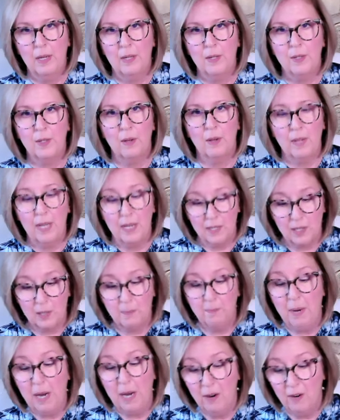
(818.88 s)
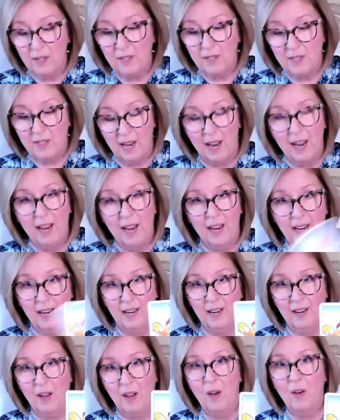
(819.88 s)
So then Spirit's
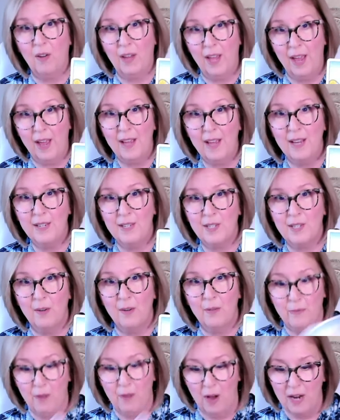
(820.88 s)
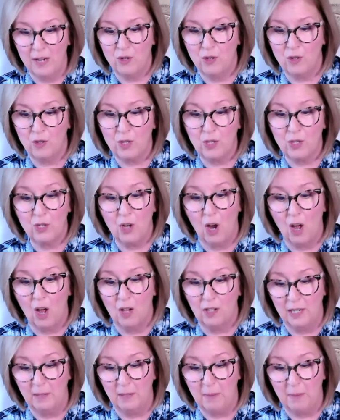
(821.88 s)
saying, okay, so find your
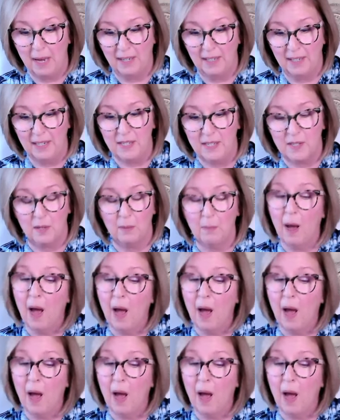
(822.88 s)
stalling mechanism.